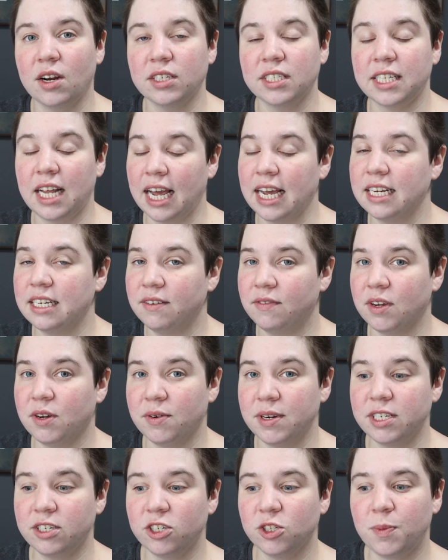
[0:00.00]

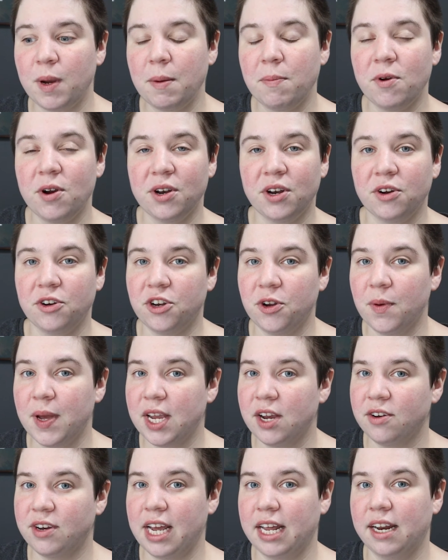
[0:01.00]
scientific research paper and you're
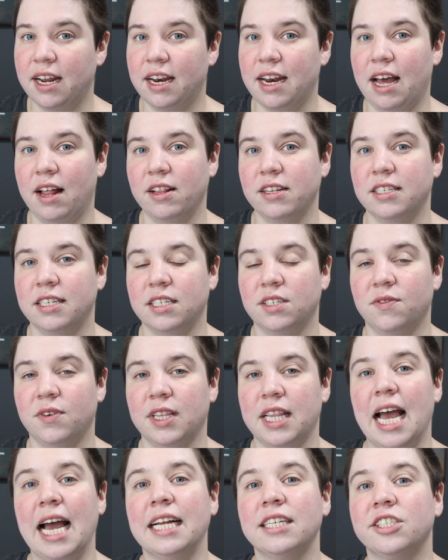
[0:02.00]
doing your data analysis
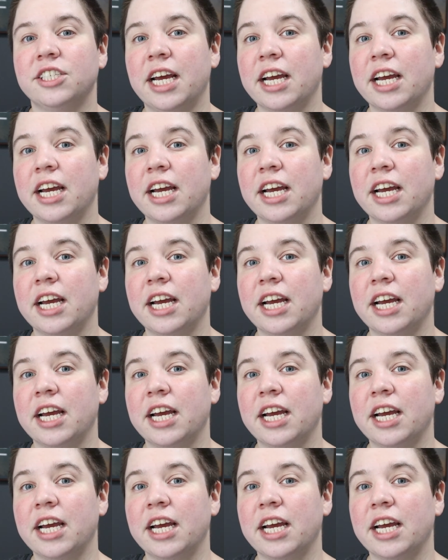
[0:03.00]
for that,